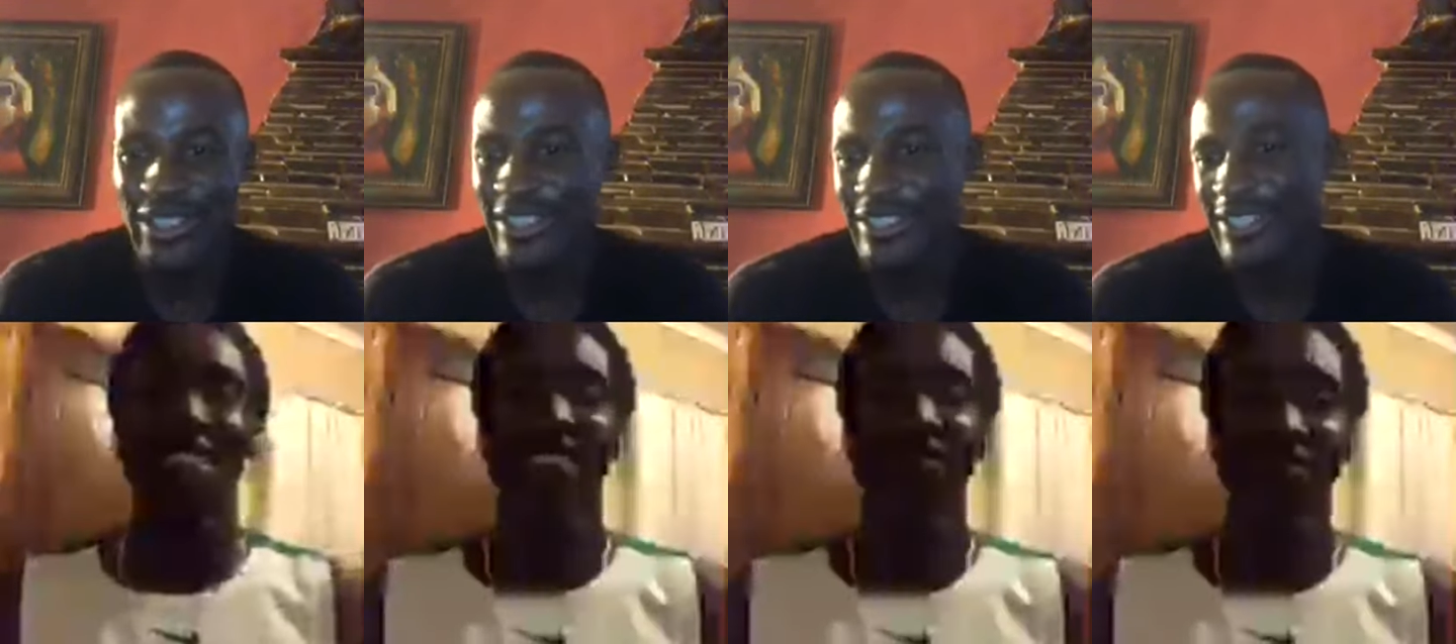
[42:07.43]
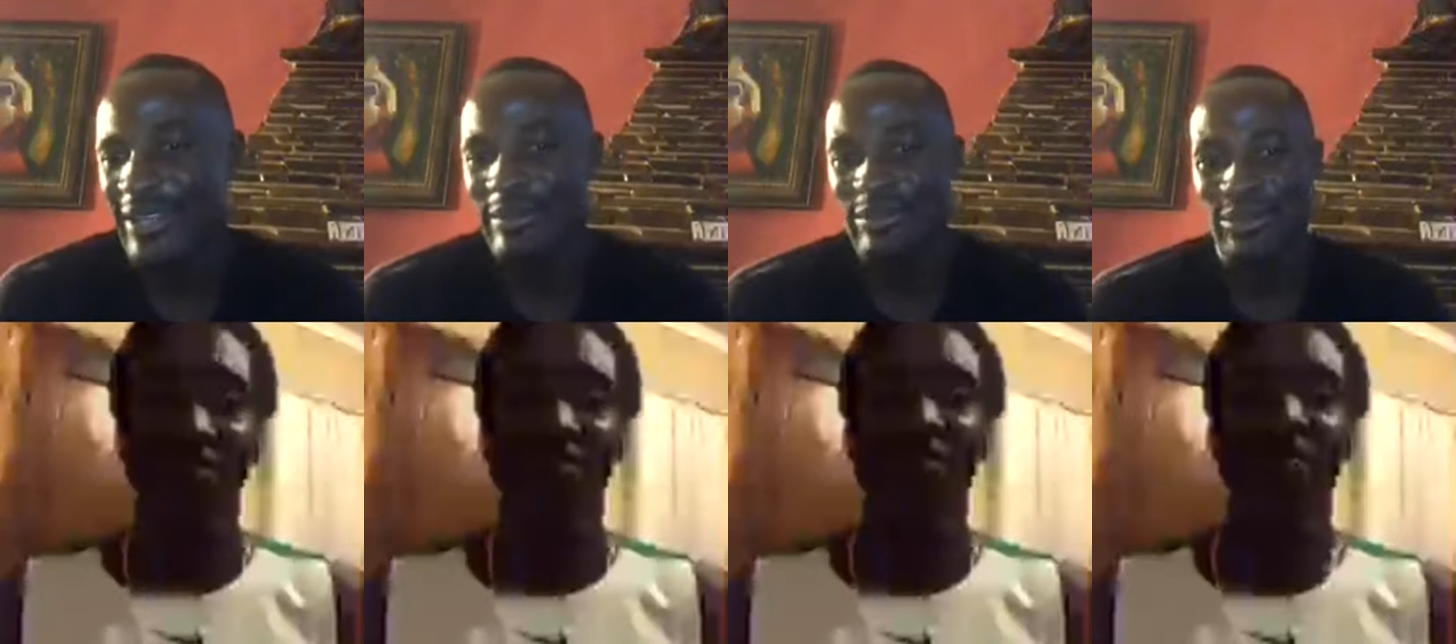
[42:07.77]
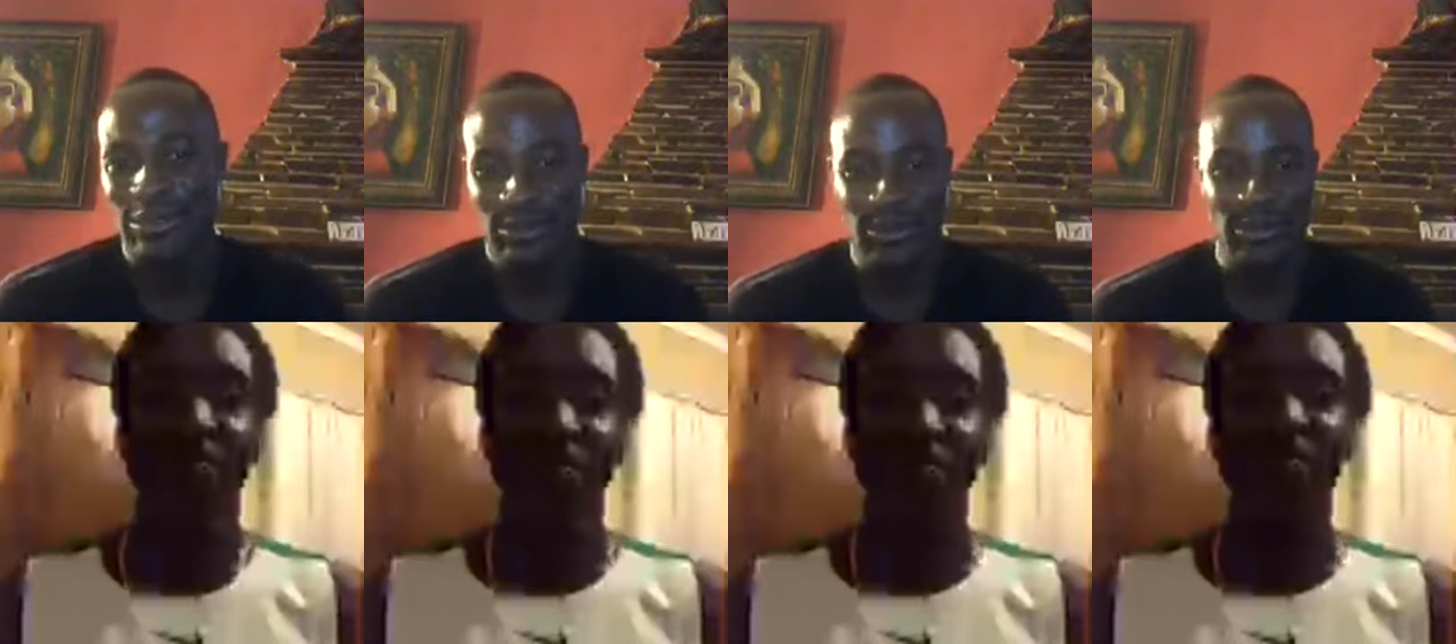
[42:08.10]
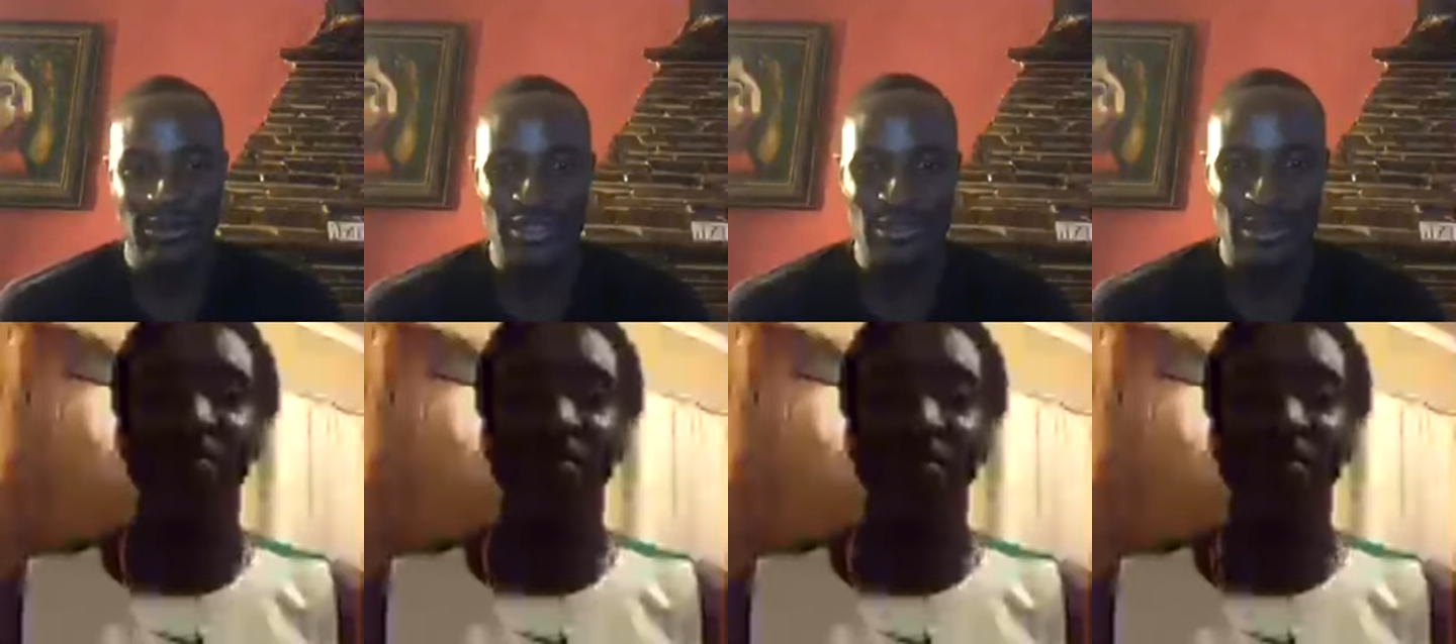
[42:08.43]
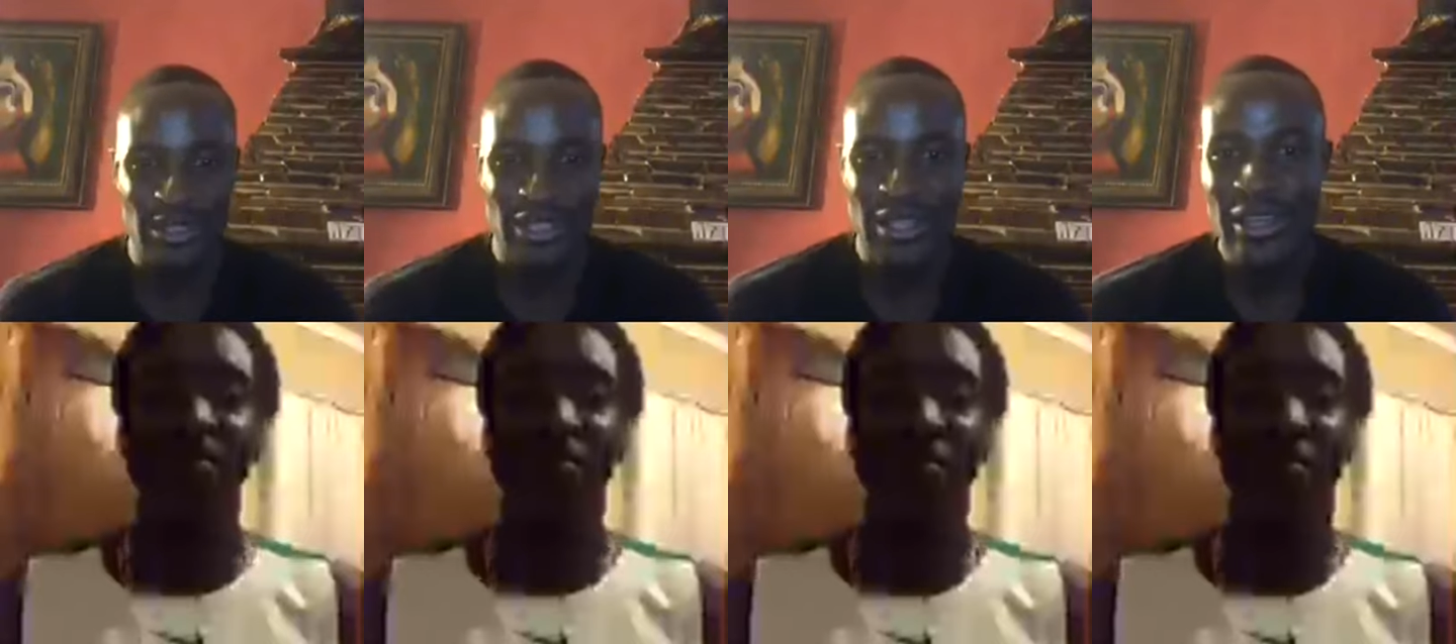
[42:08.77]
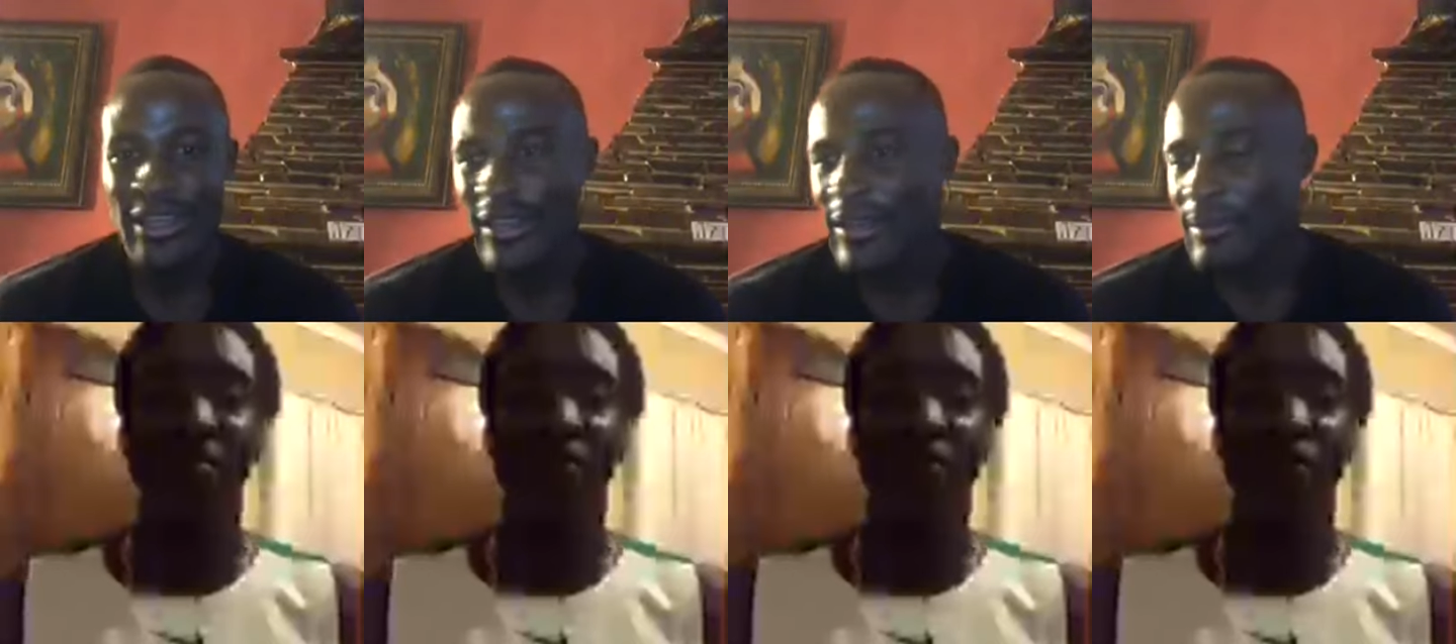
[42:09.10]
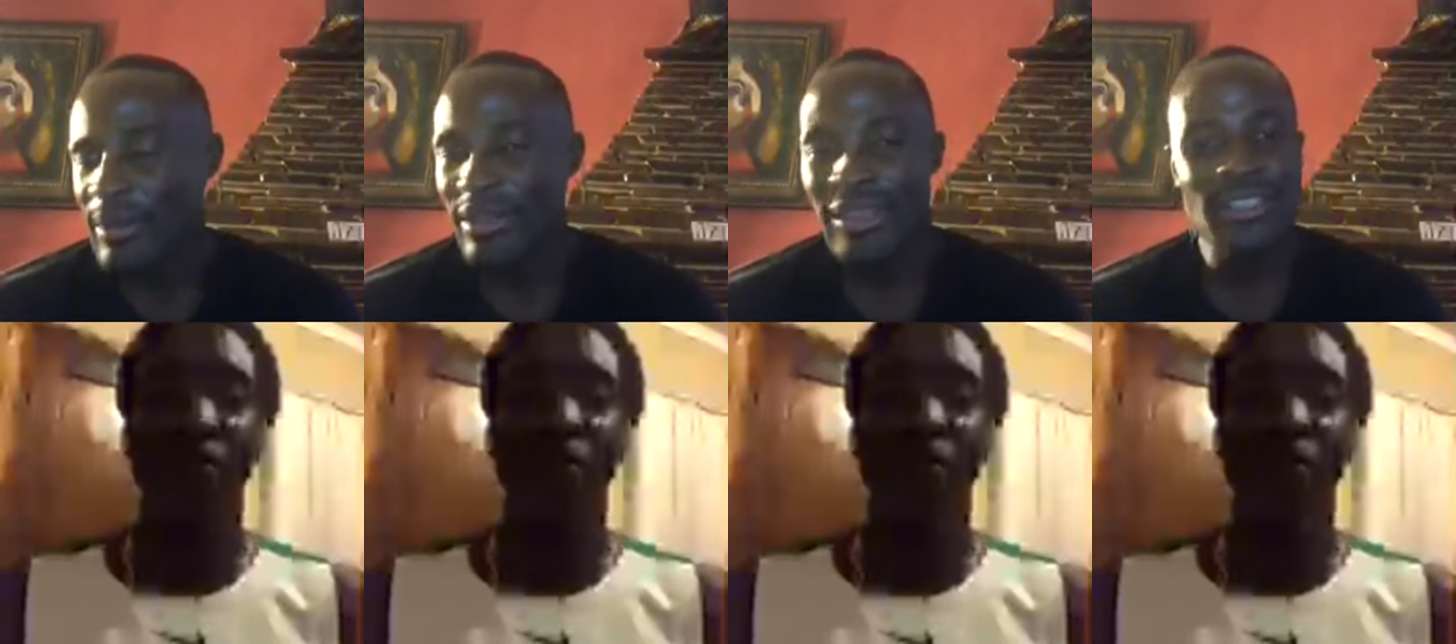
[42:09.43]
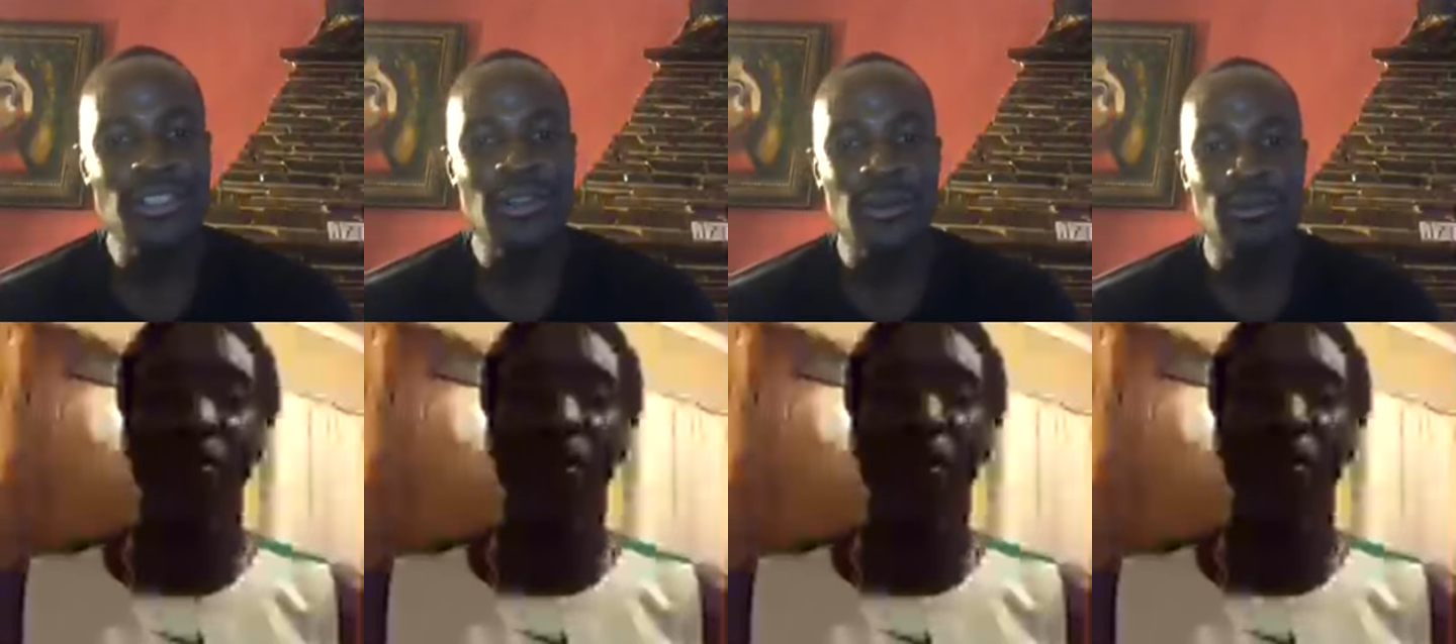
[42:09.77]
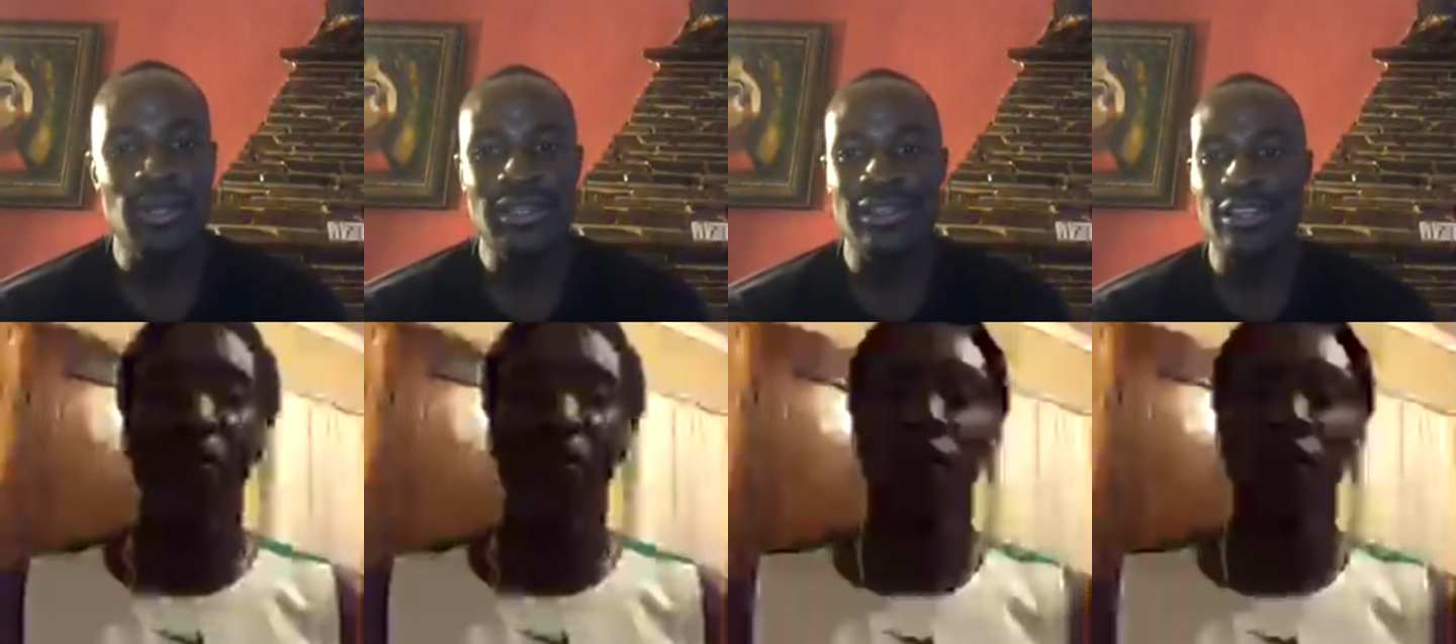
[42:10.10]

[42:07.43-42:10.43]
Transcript: Champs and all those as well. But thanks a lot, brother.